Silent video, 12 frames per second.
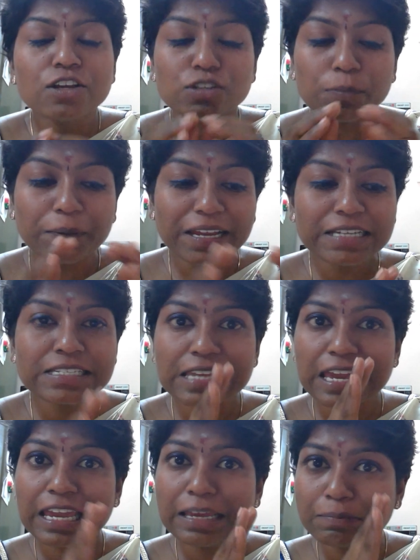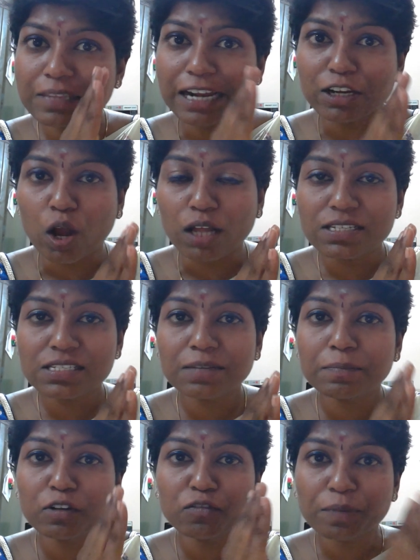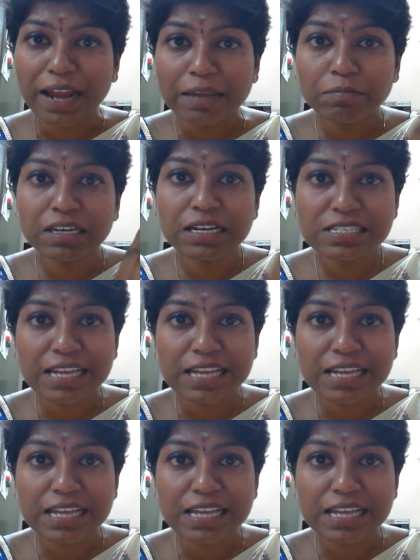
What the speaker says: So please keep that concept of primary,